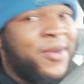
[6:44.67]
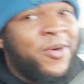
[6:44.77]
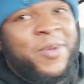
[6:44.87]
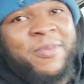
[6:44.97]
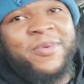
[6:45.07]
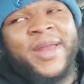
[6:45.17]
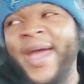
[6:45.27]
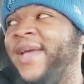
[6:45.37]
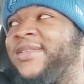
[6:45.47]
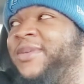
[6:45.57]
I know people would
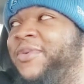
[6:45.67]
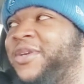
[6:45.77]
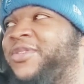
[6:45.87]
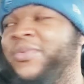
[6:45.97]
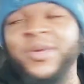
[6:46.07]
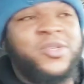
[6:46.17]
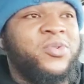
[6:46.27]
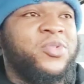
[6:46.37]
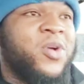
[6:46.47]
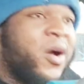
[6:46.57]
ask. He was the
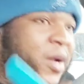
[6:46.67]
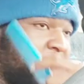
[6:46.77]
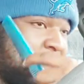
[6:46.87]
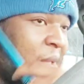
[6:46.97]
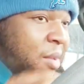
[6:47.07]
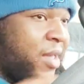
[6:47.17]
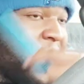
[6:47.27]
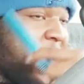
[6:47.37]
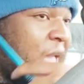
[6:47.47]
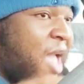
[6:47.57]
original starter, and it seemed like
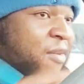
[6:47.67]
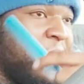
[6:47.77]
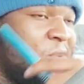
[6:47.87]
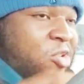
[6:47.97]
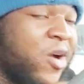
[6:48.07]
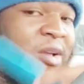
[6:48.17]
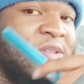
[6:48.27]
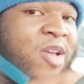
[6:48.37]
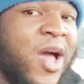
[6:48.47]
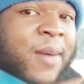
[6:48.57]
they gave him the
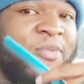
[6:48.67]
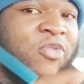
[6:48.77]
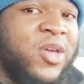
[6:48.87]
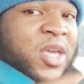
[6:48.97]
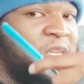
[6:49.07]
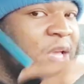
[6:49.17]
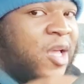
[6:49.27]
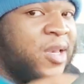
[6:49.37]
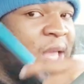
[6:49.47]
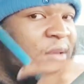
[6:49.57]
starting job before
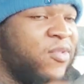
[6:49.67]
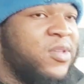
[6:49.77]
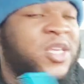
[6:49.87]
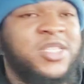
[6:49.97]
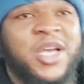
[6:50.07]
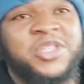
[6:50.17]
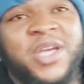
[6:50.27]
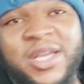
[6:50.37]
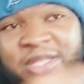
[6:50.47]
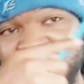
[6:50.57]
Keyshawn David, Keyshawn
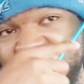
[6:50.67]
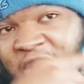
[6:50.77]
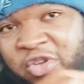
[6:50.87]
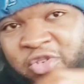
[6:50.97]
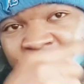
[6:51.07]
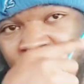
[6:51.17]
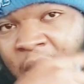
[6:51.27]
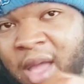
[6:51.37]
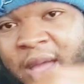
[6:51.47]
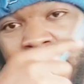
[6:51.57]
Johnson, to say it's true
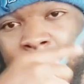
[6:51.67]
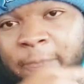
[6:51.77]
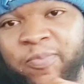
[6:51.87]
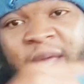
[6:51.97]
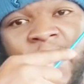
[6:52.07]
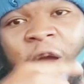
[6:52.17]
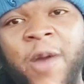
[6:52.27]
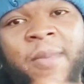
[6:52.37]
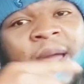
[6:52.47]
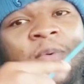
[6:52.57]
that he
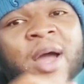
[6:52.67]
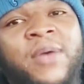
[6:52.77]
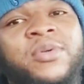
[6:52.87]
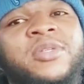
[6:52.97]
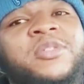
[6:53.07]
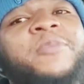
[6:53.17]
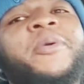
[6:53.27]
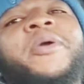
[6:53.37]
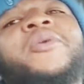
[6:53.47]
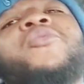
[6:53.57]
heard Mike White was the
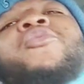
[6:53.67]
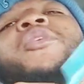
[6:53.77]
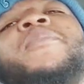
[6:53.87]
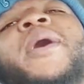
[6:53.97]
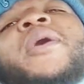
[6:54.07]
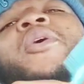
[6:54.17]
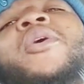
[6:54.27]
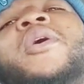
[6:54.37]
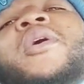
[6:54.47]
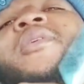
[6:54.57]
superior quarterback
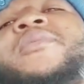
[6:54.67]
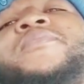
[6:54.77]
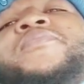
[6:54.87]
all,